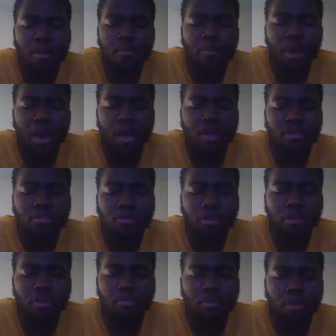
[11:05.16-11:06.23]
by
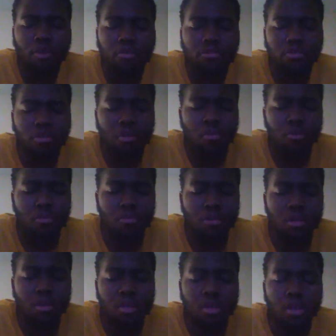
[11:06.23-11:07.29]
starting Marc Gasol.
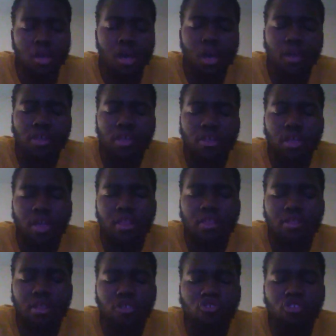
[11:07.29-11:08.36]

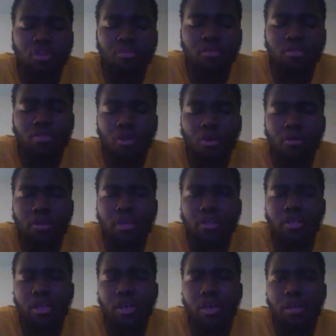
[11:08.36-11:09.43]
They should have been starting
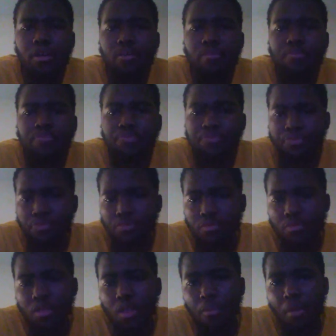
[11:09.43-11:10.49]

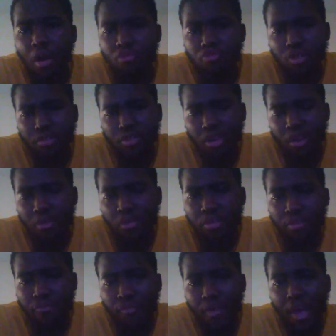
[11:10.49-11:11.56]
Montrezl Harrell at
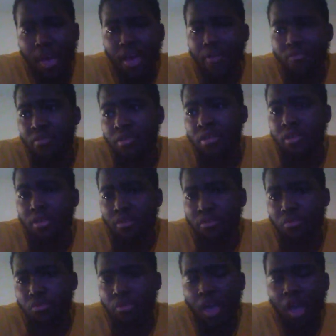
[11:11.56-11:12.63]
the 5
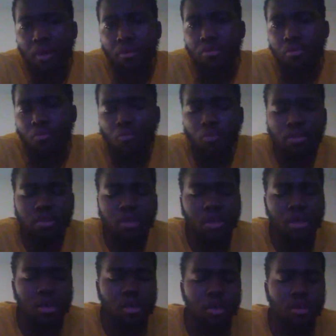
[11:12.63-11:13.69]
to counter what
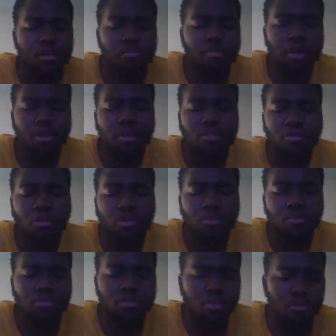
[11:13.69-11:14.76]
the Mike D'Antoni
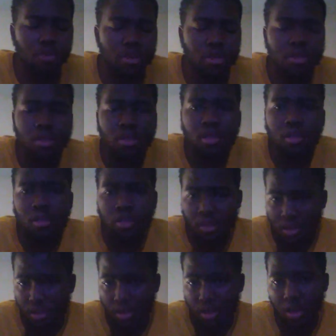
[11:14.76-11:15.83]
was doing.
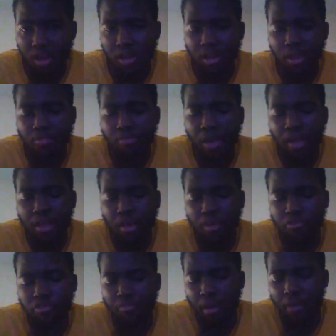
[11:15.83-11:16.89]
That's bad
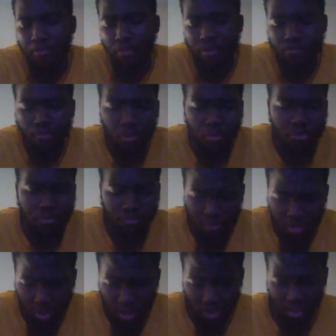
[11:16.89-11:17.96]
coaching by Frank Vogel.
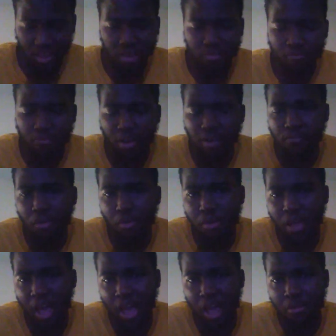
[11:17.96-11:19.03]
Frank Vogel
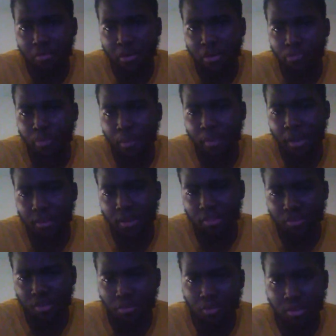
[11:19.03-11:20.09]
got out-coached by Mike
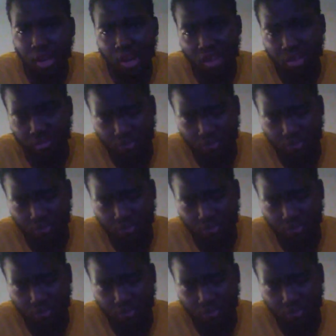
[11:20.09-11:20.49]
D'Antoni. That is